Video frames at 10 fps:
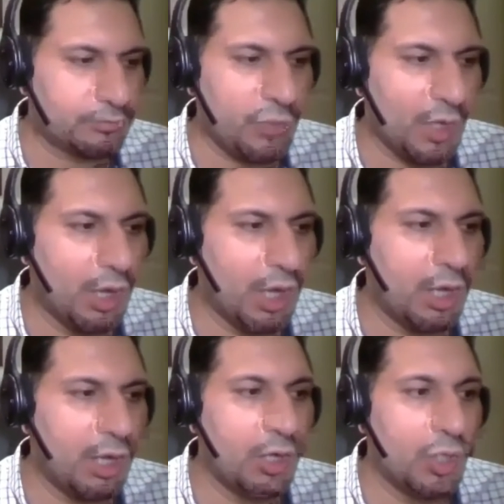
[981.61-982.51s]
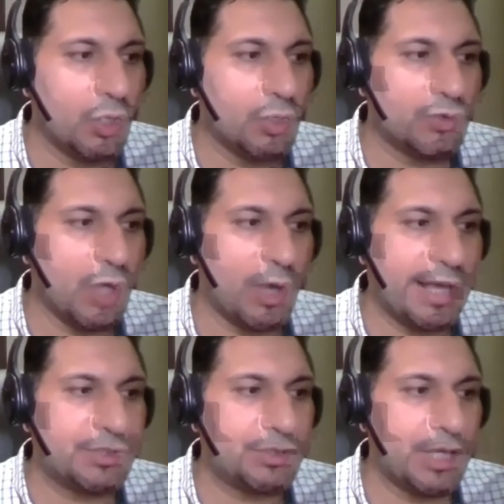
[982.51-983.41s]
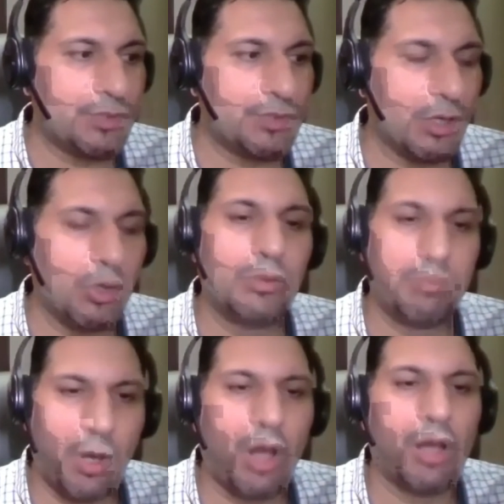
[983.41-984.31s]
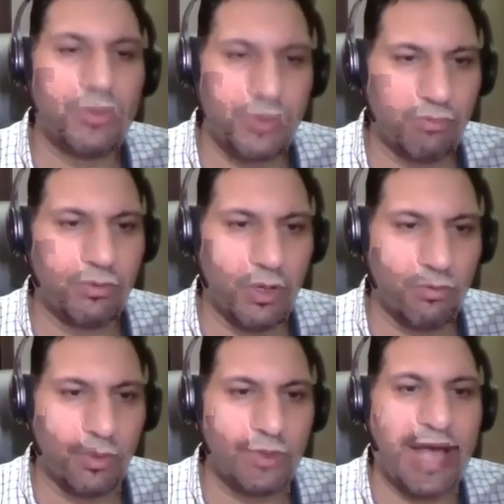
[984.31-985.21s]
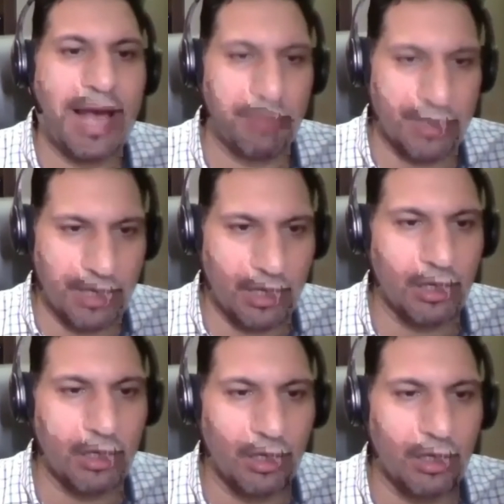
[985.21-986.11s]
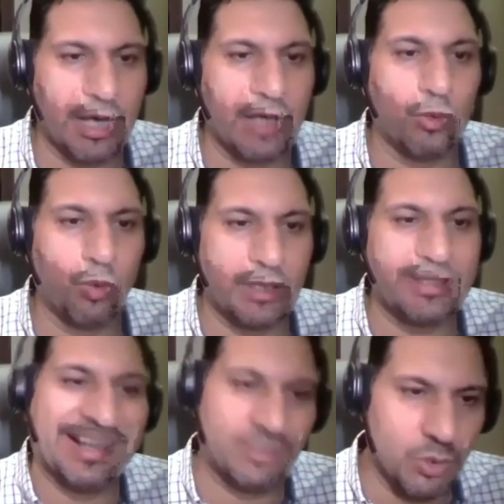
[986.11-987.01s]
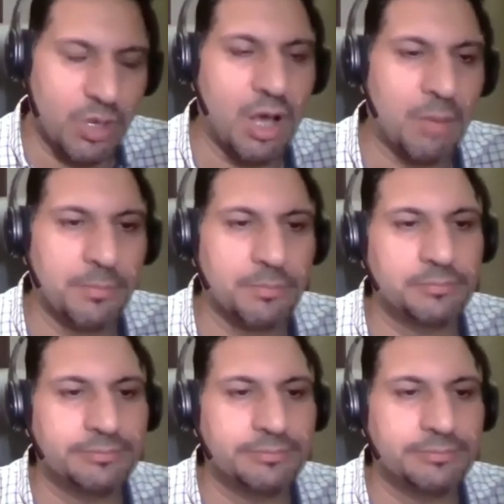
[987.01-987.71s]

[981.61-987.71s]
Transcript: So it's a good pulse of what's happening and what yet to come.